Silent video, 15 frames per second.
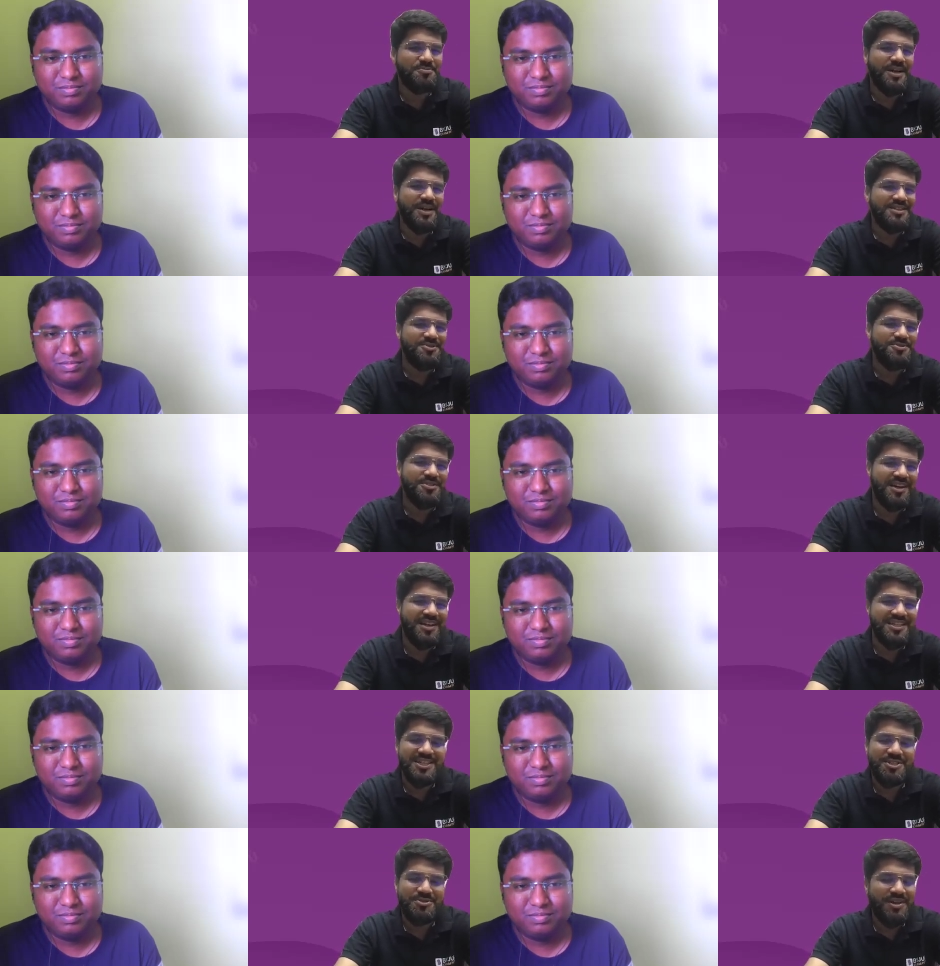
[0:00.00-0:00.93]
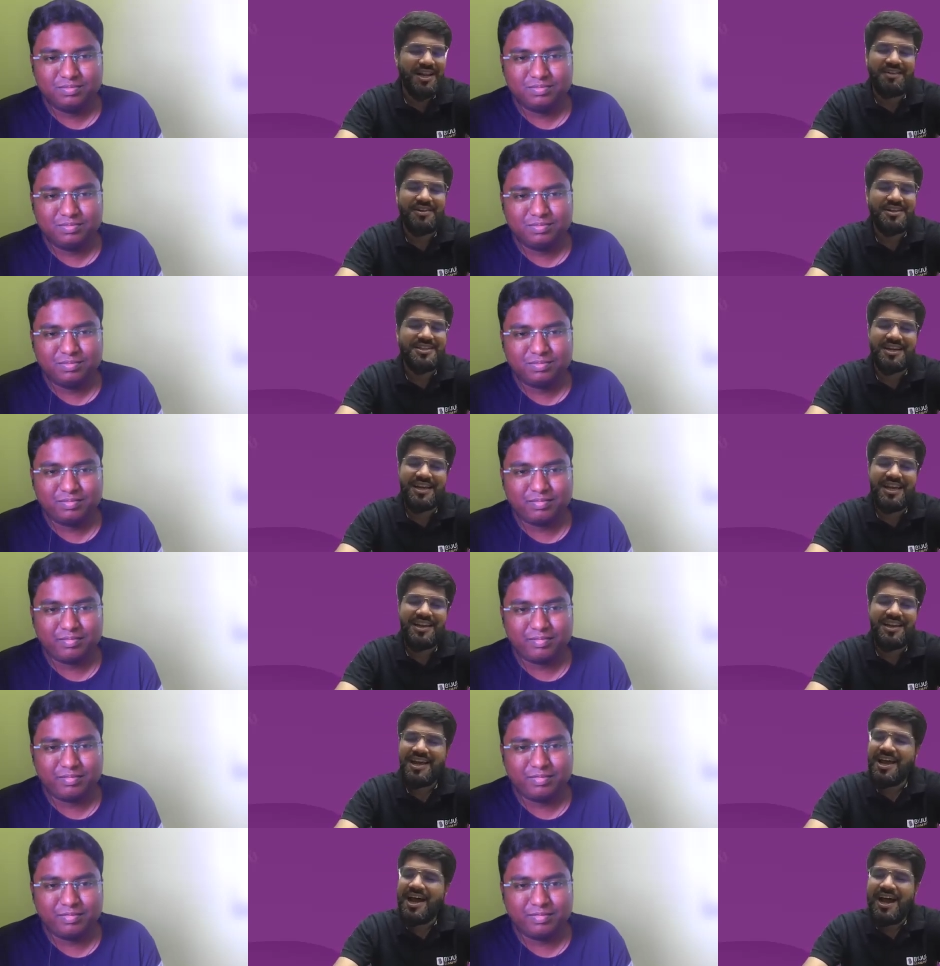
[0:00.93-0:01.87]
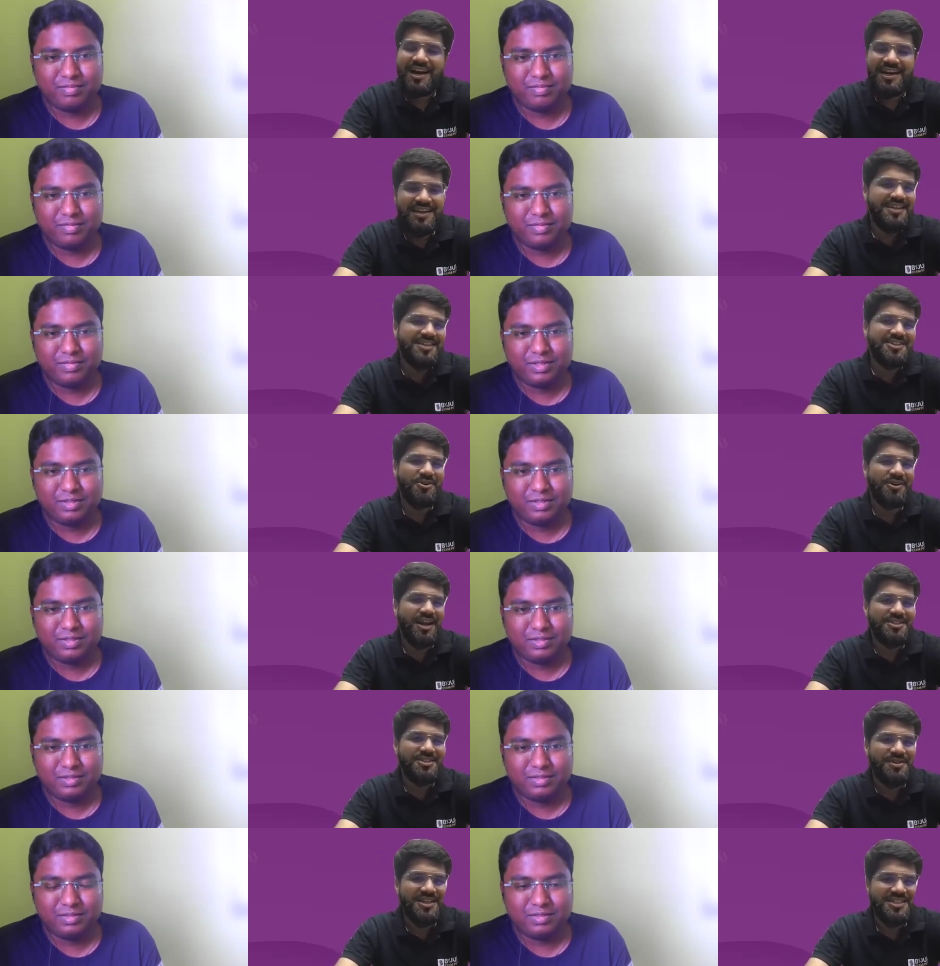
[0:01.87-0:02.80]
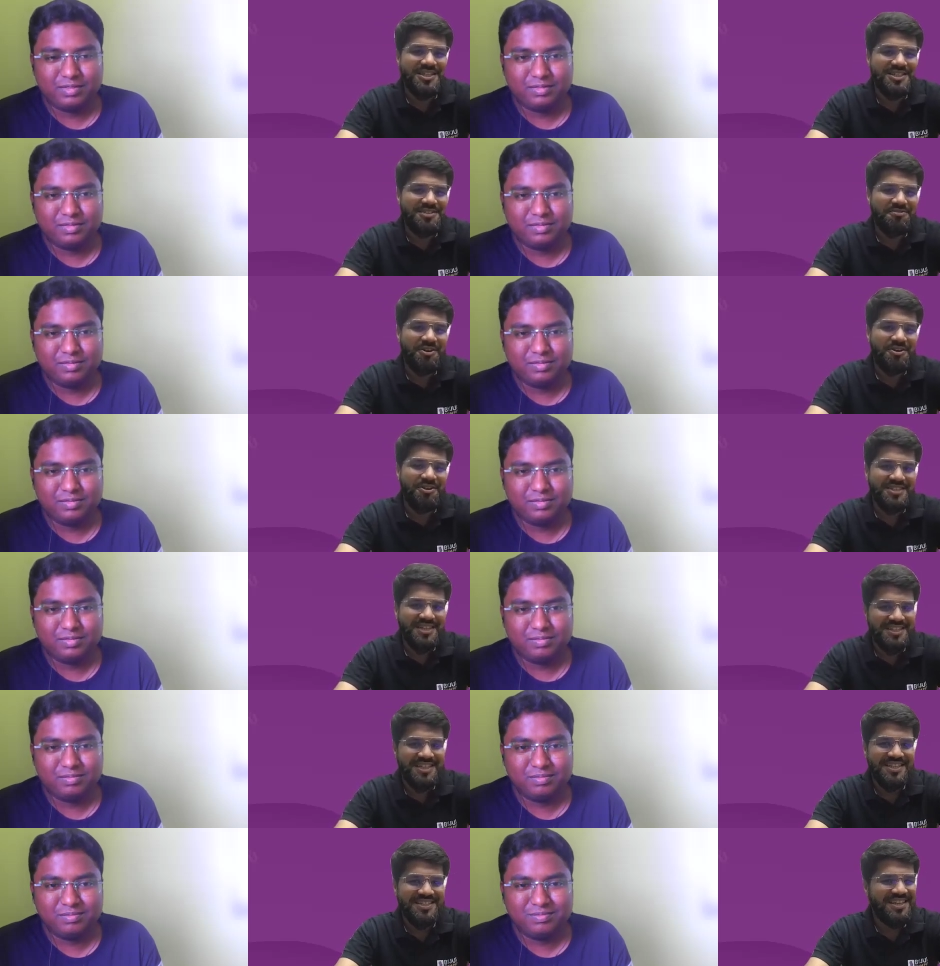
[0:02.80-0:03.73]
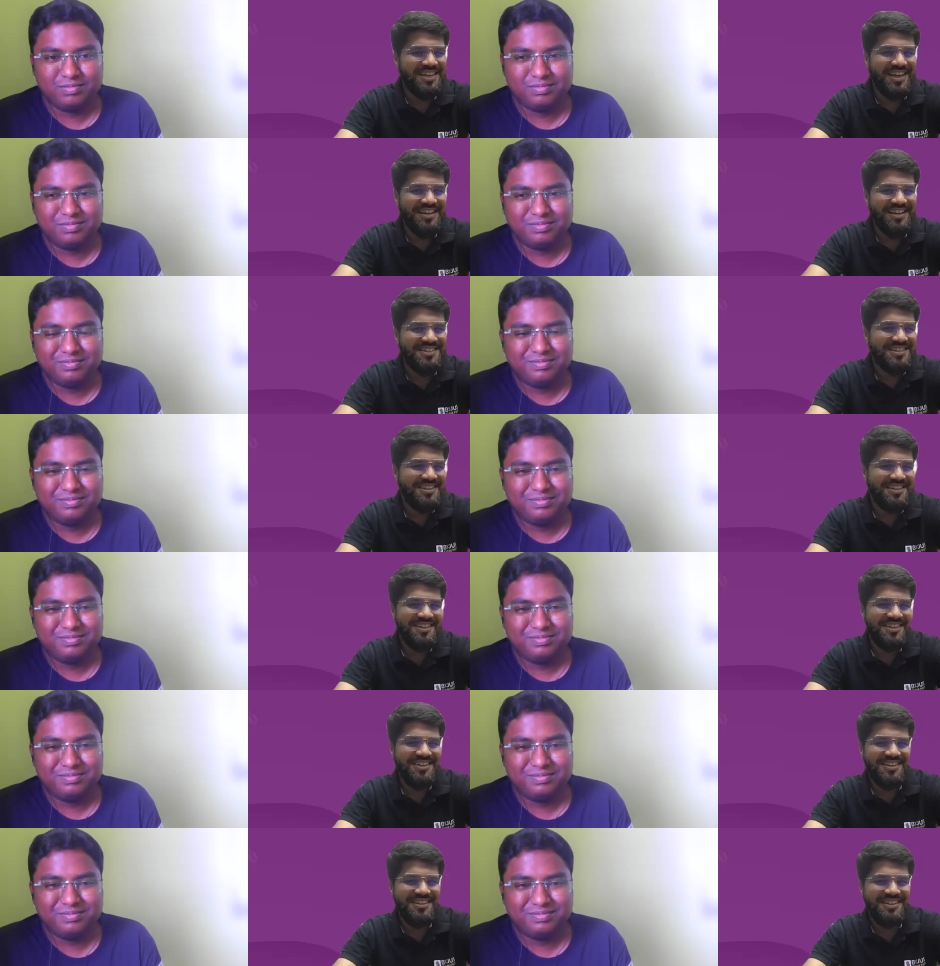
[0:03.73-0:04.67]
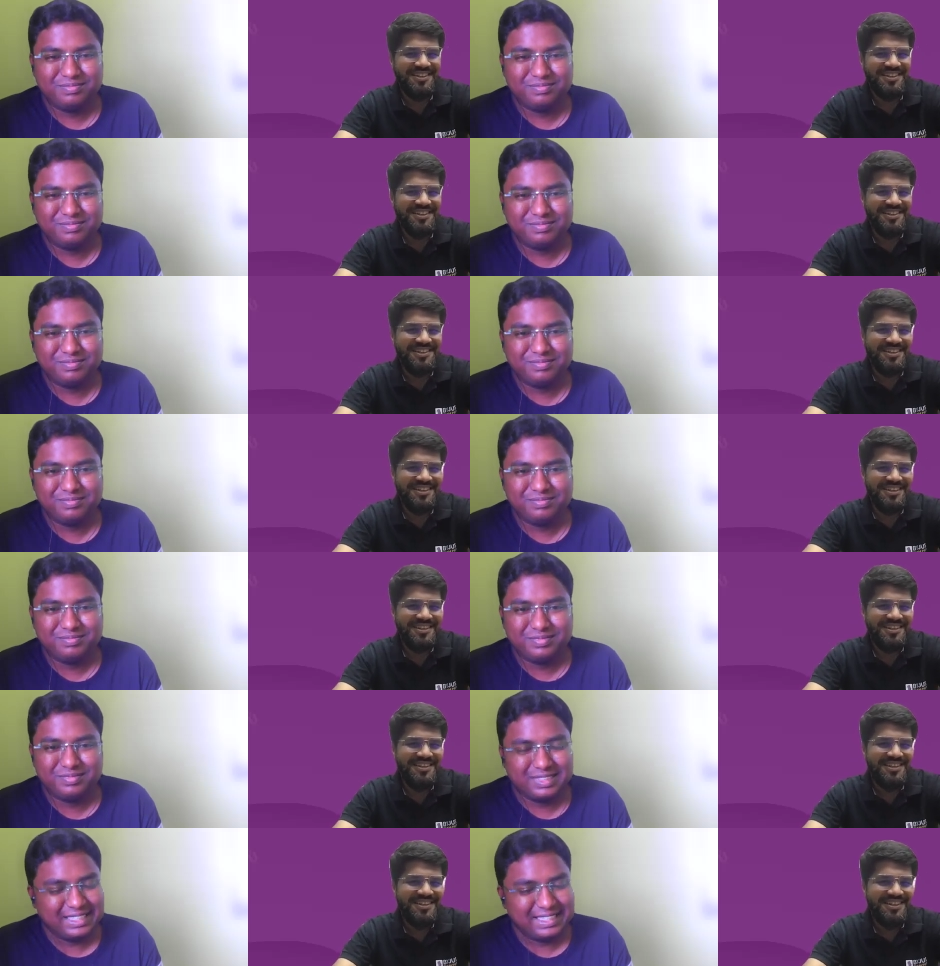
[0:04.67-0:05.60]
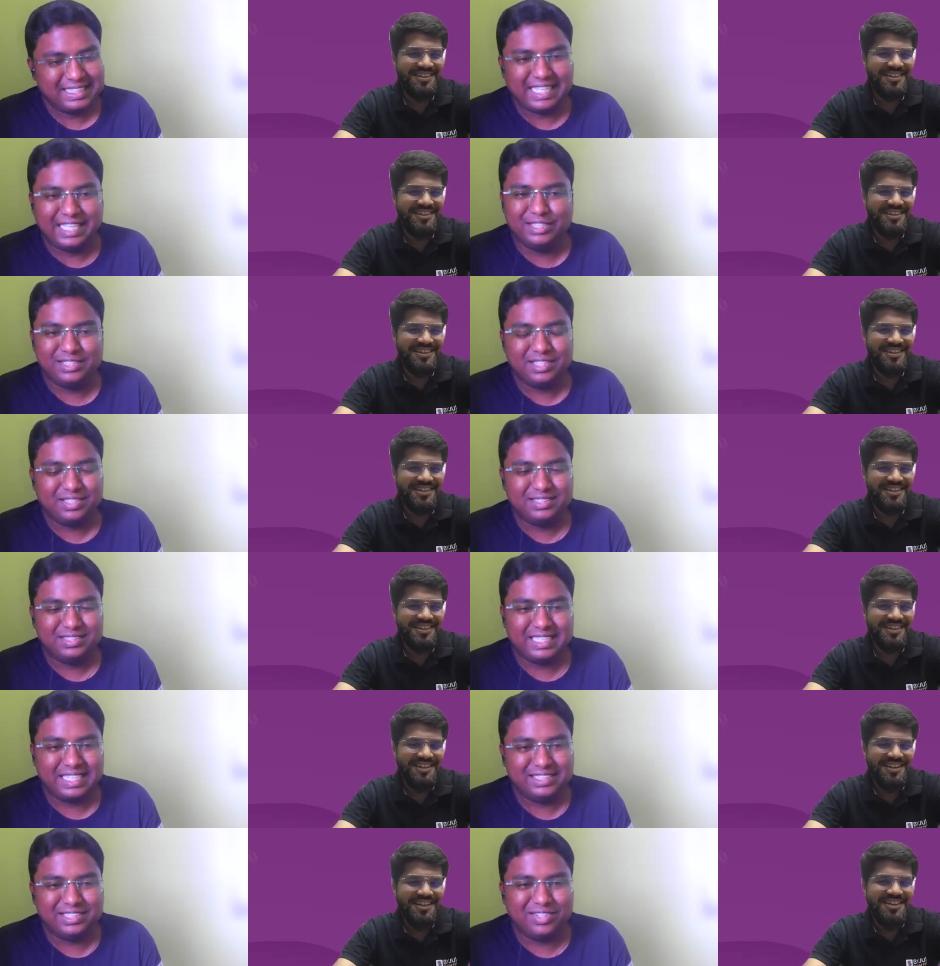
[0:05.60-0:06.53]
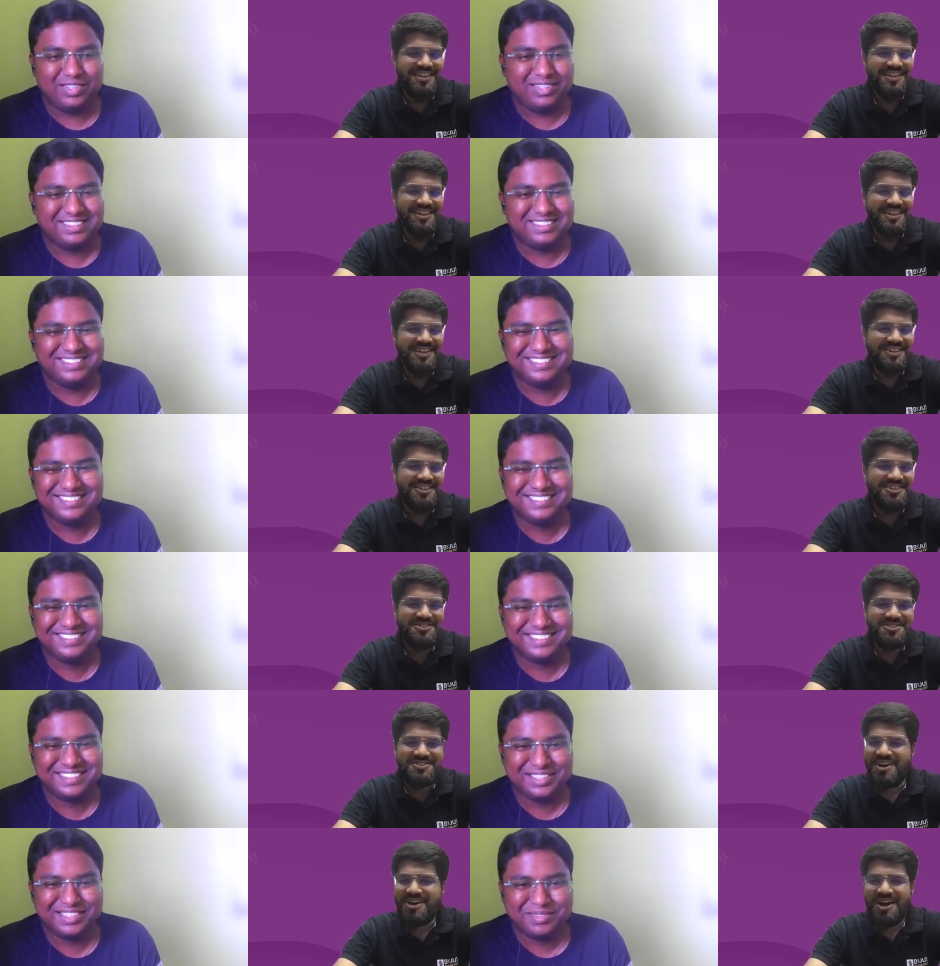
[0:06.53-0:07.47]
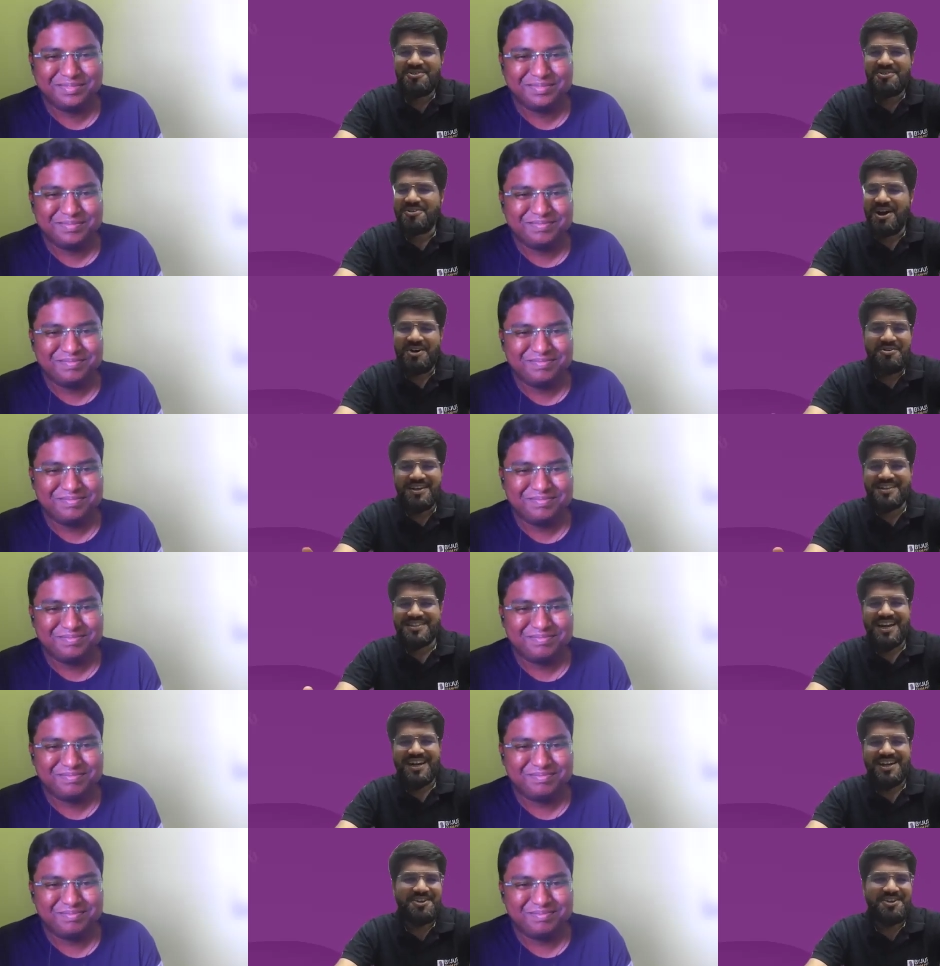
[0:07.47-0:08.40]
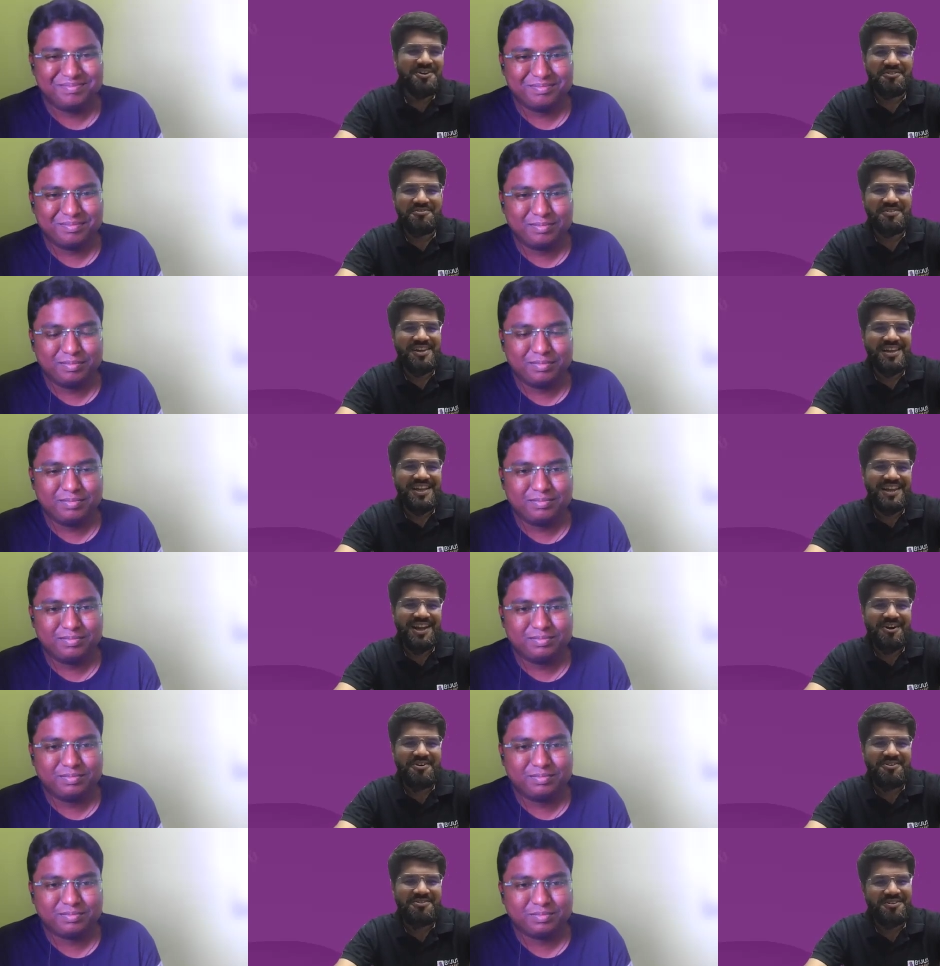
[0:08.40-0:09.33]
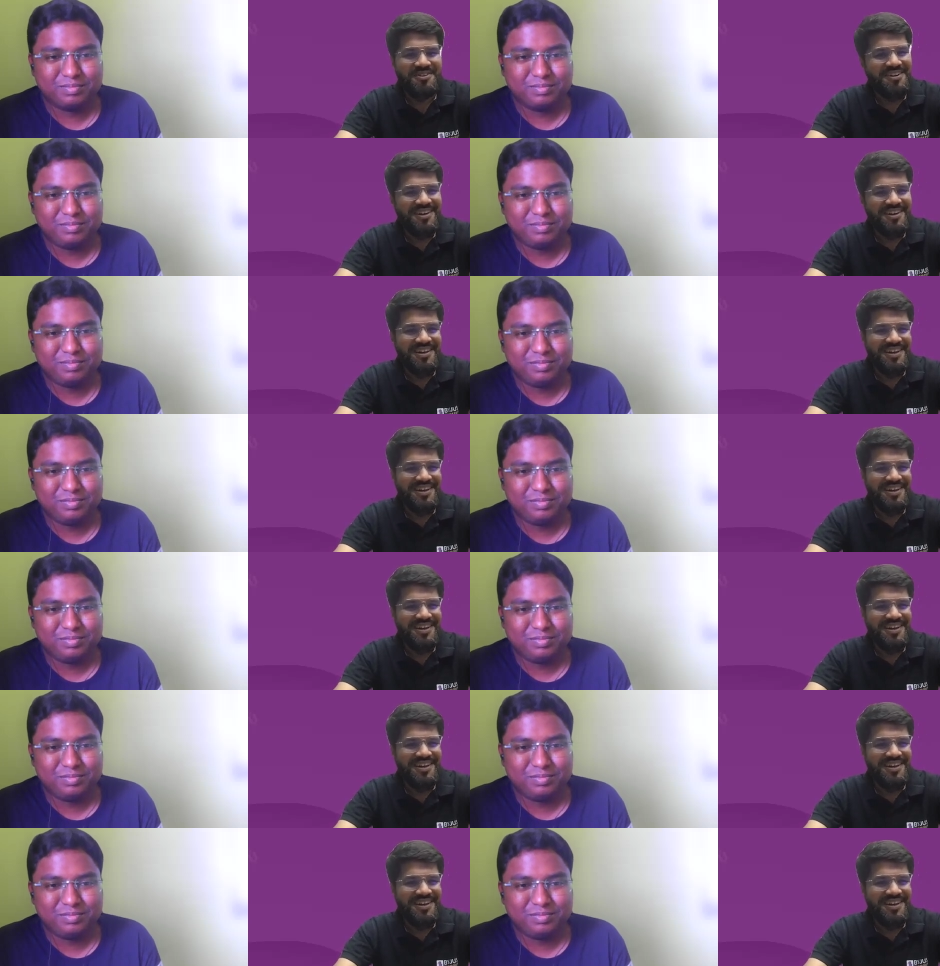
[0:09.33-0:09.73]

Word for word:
Speaker 1: to BYJU'S, Rajeshwaran. And once again, heartiest congratulations for your success in GATE.
Speaker 2: Thanks, sir. Thanks a lot.
Speaker 1: So, so how, how exactly you are feeling now?